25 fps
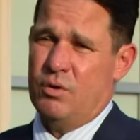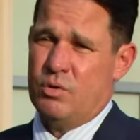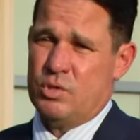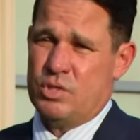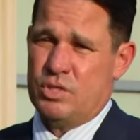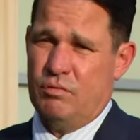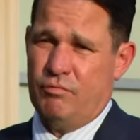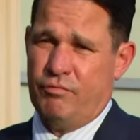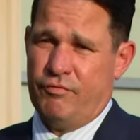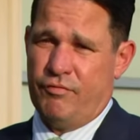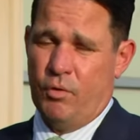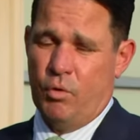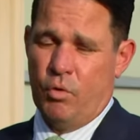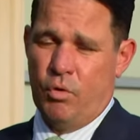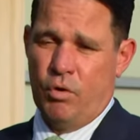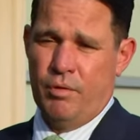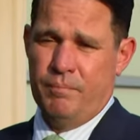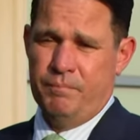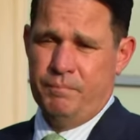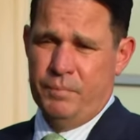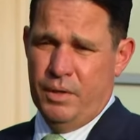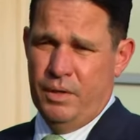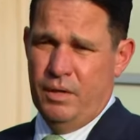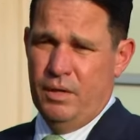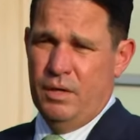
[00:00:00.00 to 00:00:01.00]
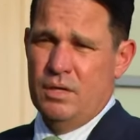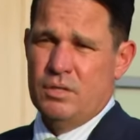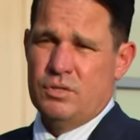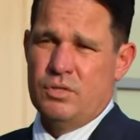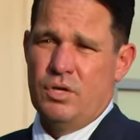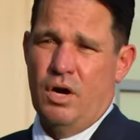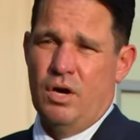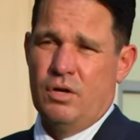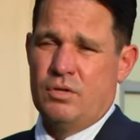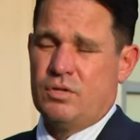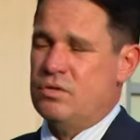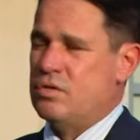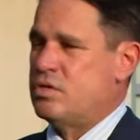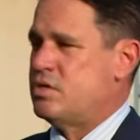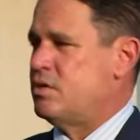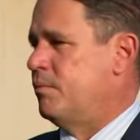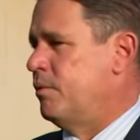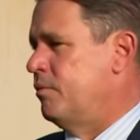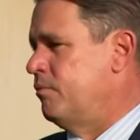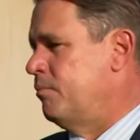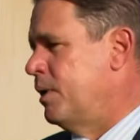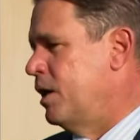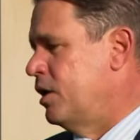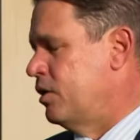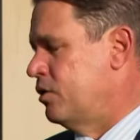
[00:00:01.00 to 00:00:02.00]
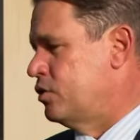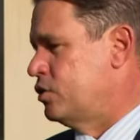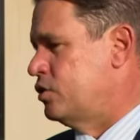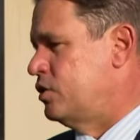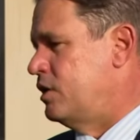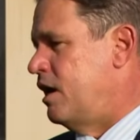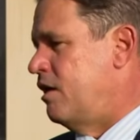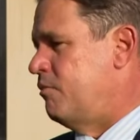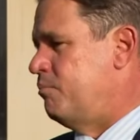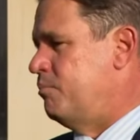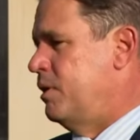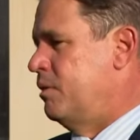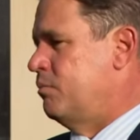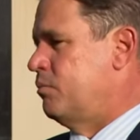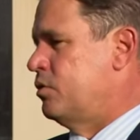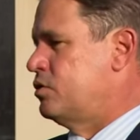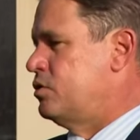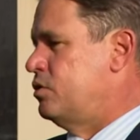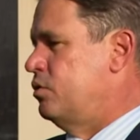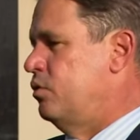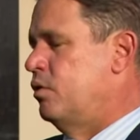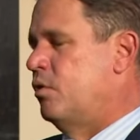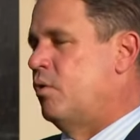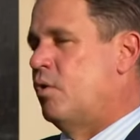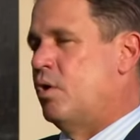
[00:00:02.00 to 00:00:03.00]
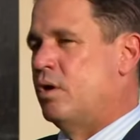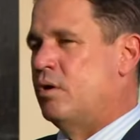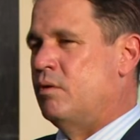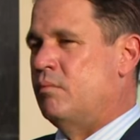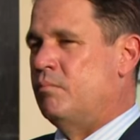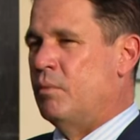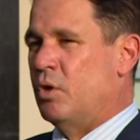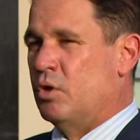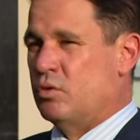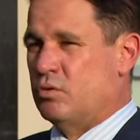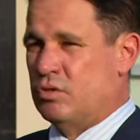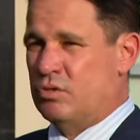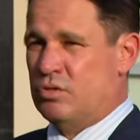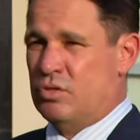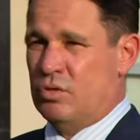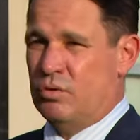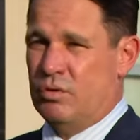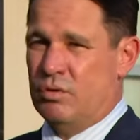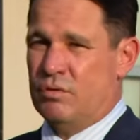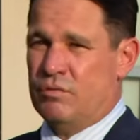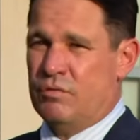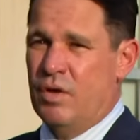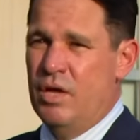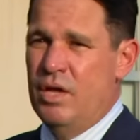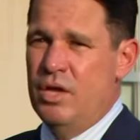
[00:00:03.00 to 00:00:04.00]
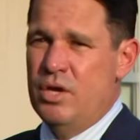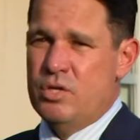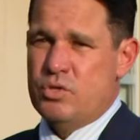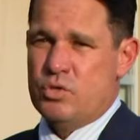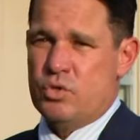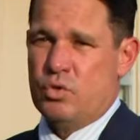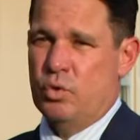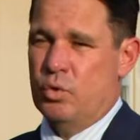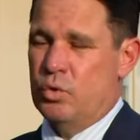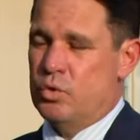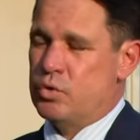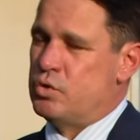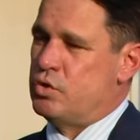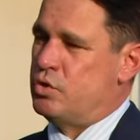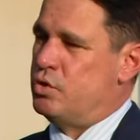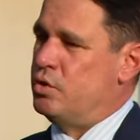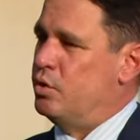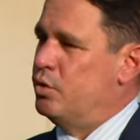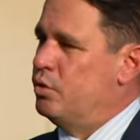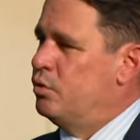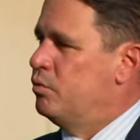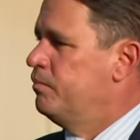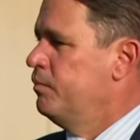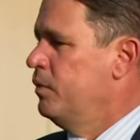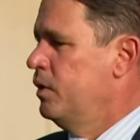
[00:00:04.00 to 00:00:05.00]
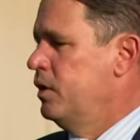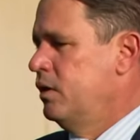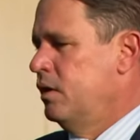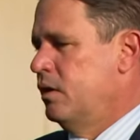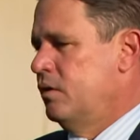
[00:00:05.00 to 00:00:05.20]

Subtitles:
I was in four, talked to some of my other staff members who were in multitude of schools too.